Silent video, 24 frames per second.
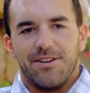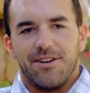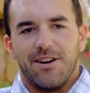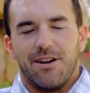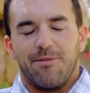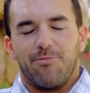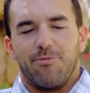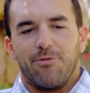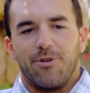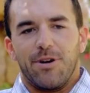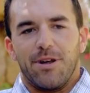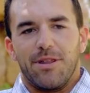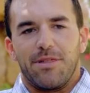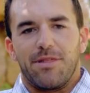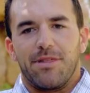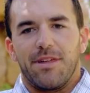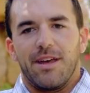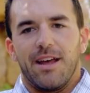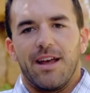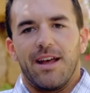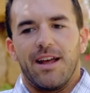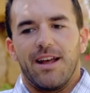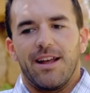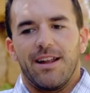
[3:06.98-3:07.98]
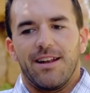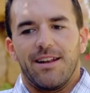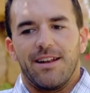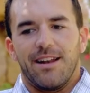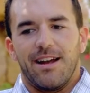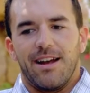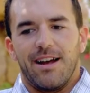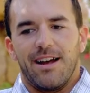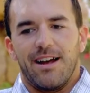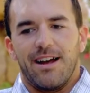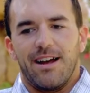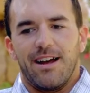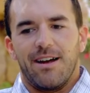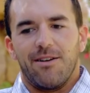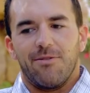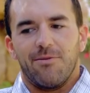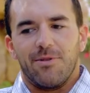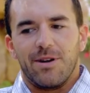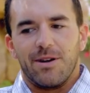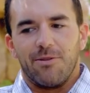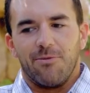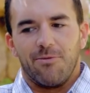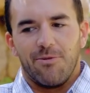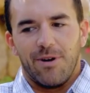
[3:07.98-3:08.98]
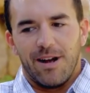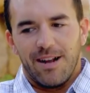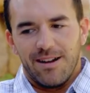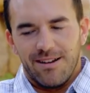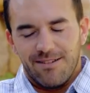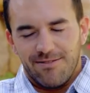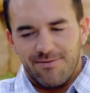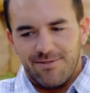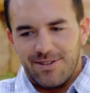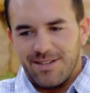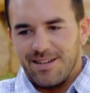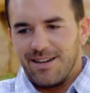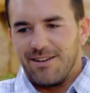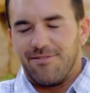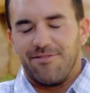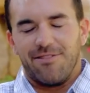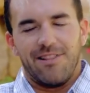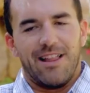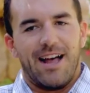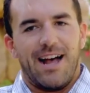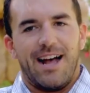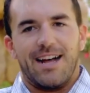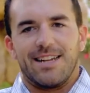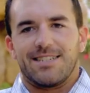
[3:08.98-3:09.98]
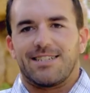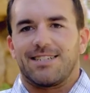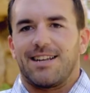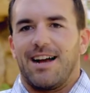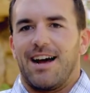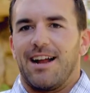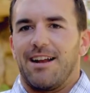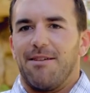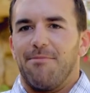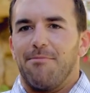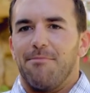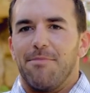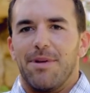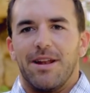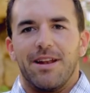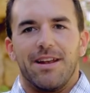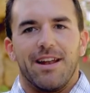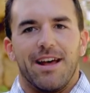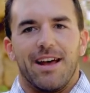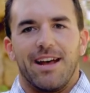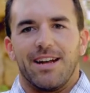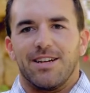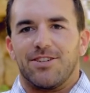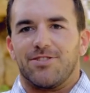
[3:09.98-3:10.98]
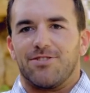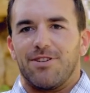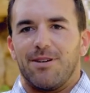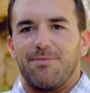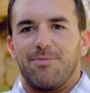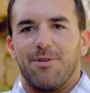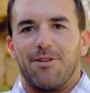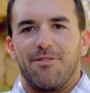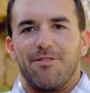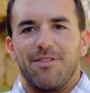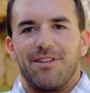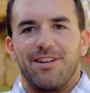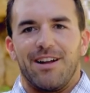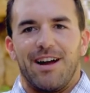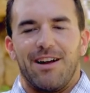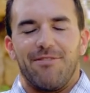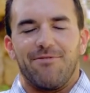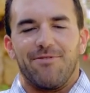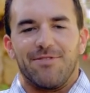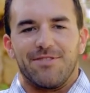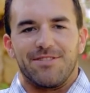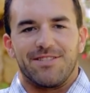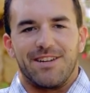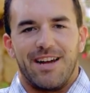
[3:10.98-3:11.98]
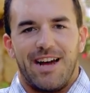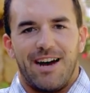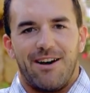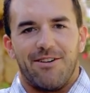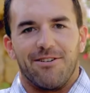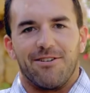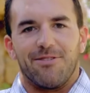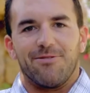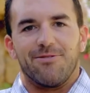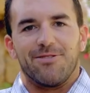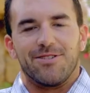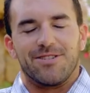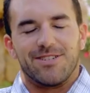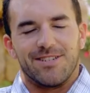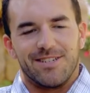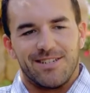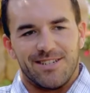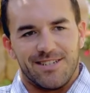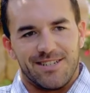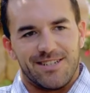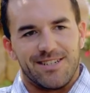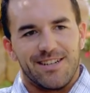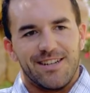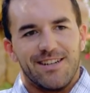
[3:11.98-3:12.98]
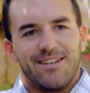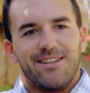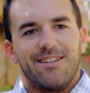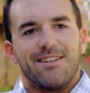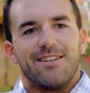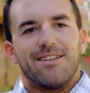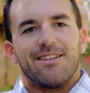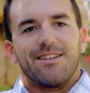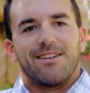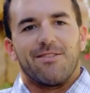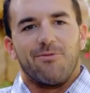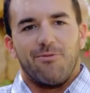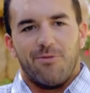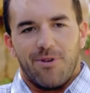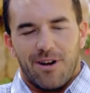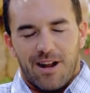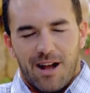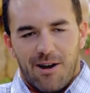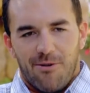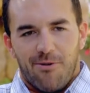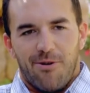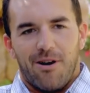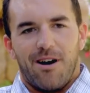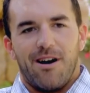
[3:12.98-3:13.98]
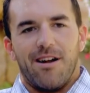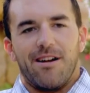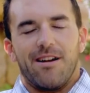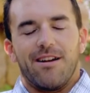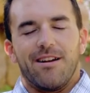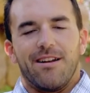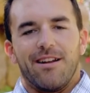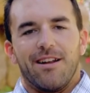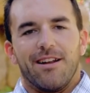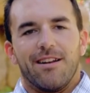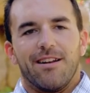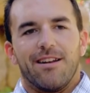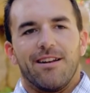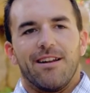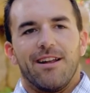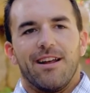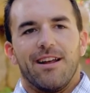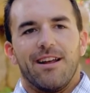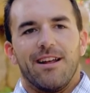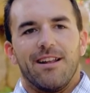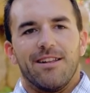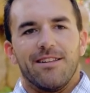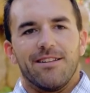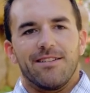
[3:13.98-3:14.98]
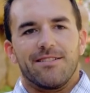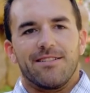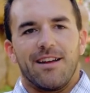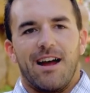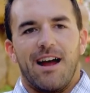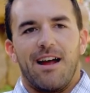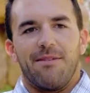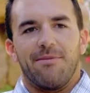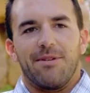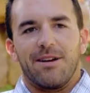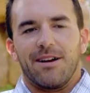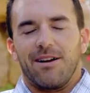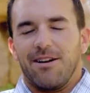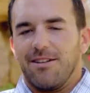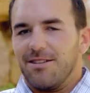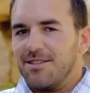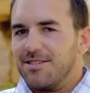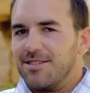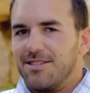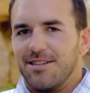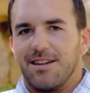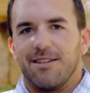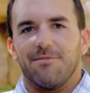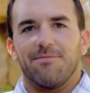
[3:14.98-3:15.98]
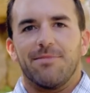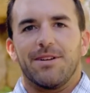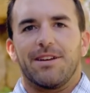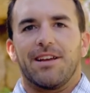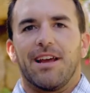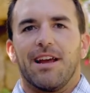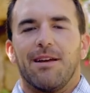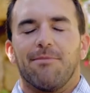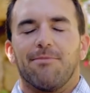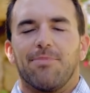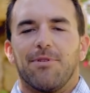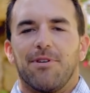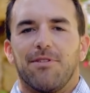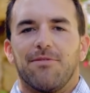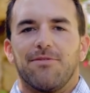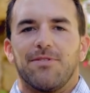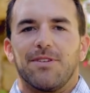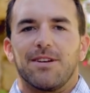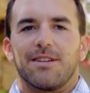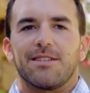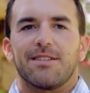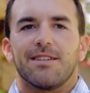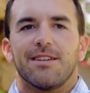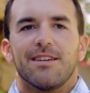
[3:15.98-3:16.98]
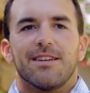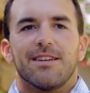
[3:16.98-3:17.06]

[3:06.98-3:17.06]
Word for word: Europe with, and uh, we went, we did a last kind of midnight trip over the Eiffel Tower, which is what I wanted, and, and the timing all of a sudden became perfect.